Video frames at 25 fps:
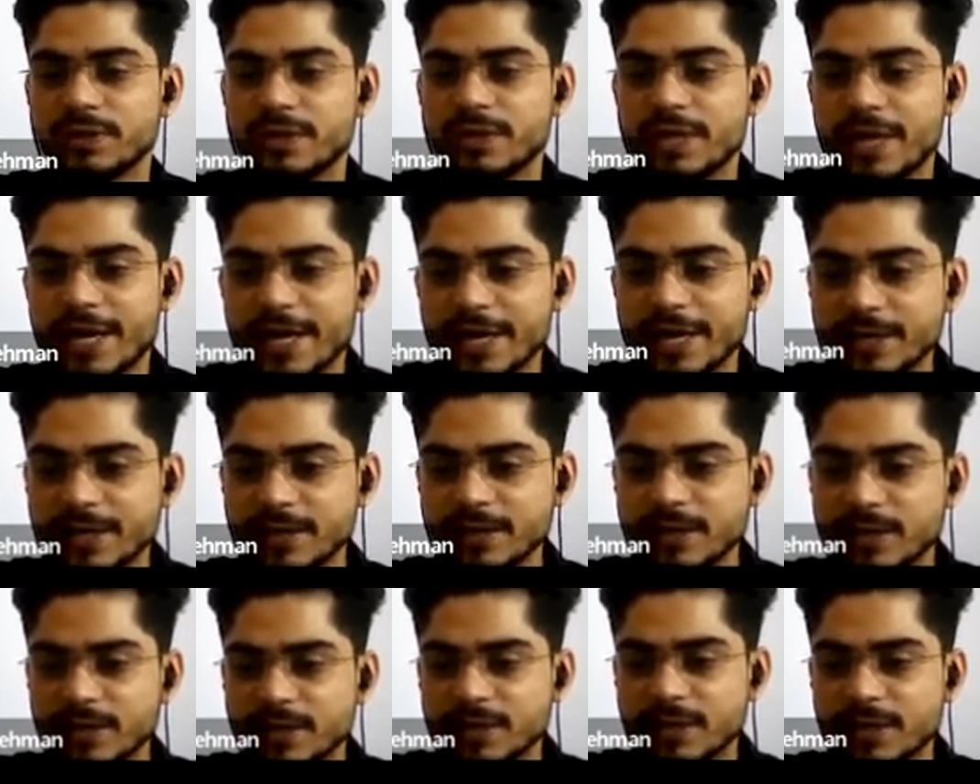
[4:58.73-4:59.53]
and
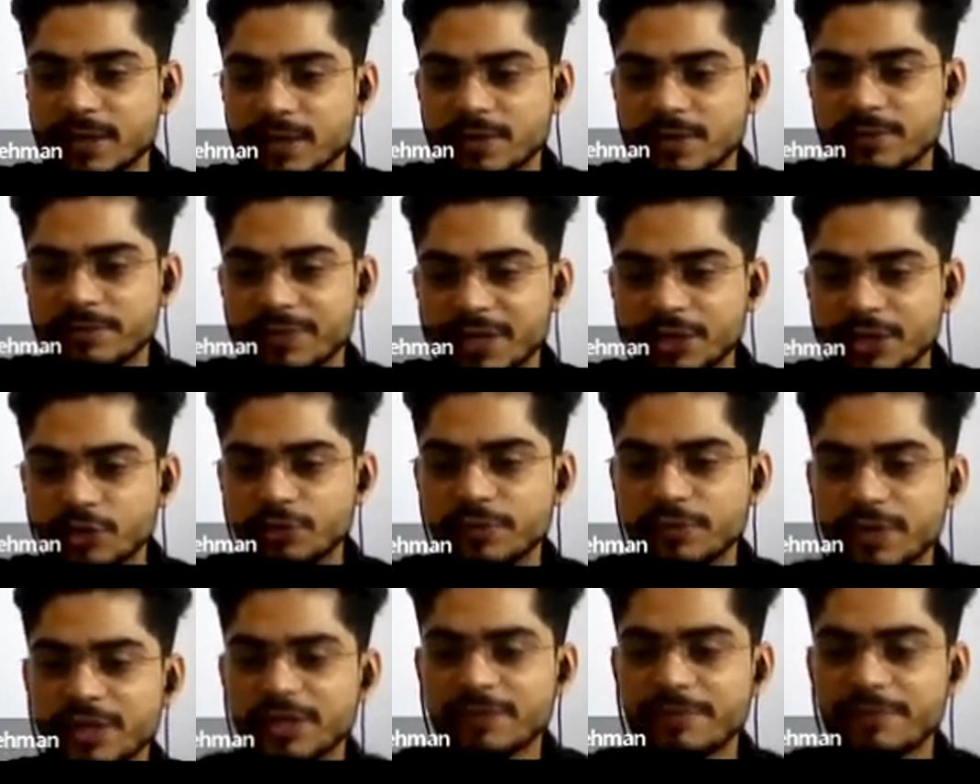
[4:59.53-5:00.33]
when you
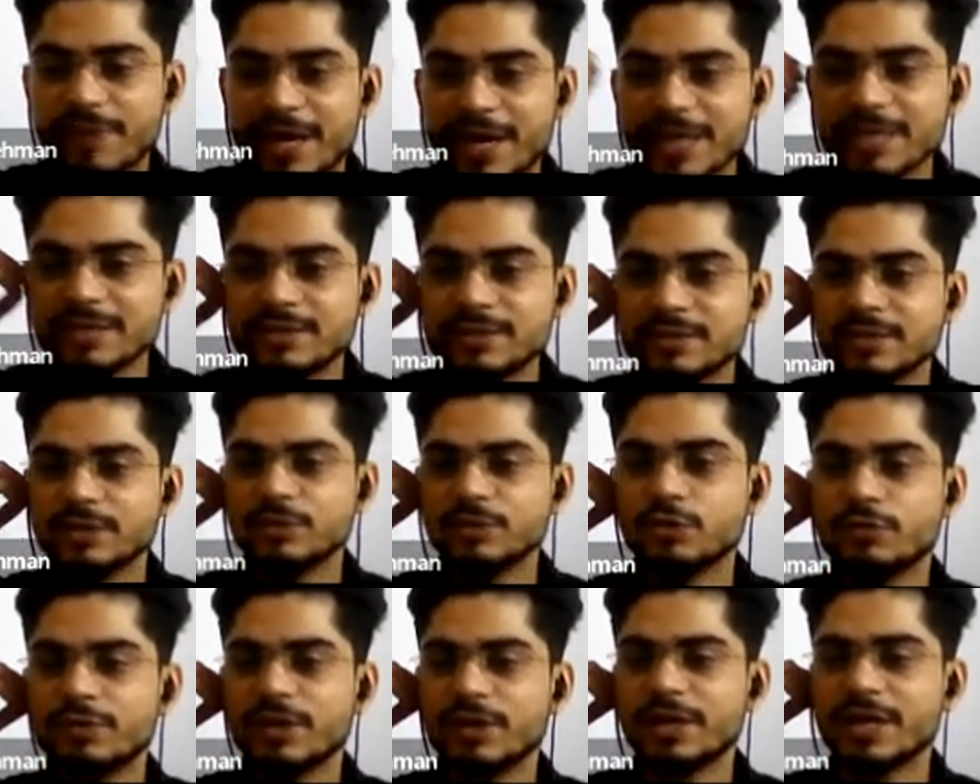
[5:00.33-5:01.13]
will revise
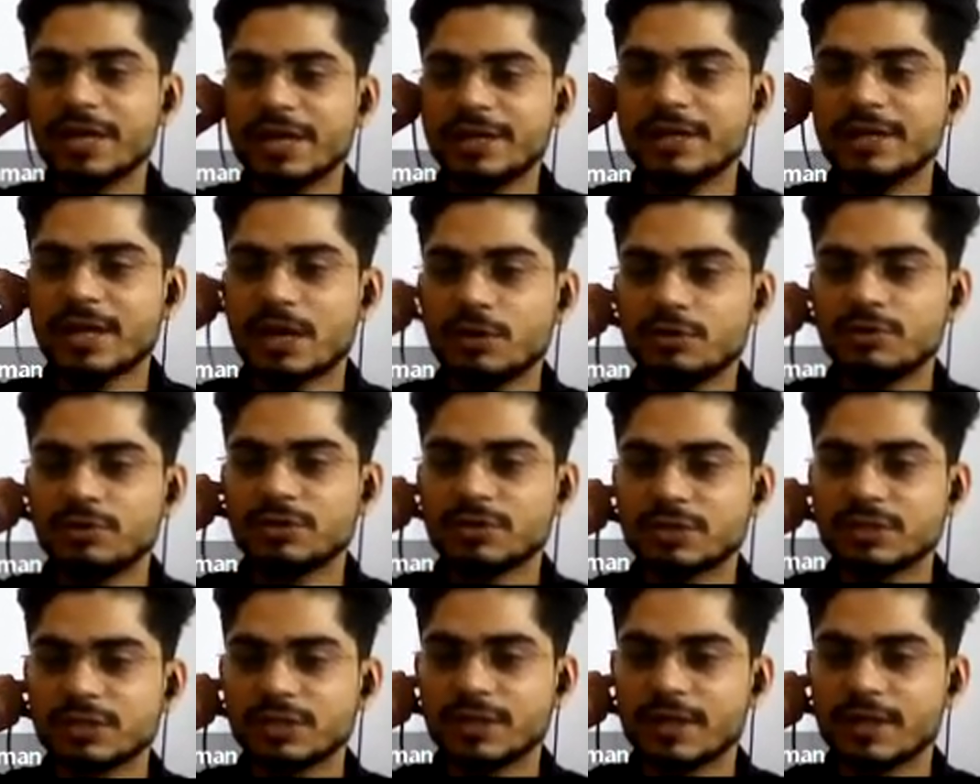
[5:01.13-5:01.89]
you will get doubts,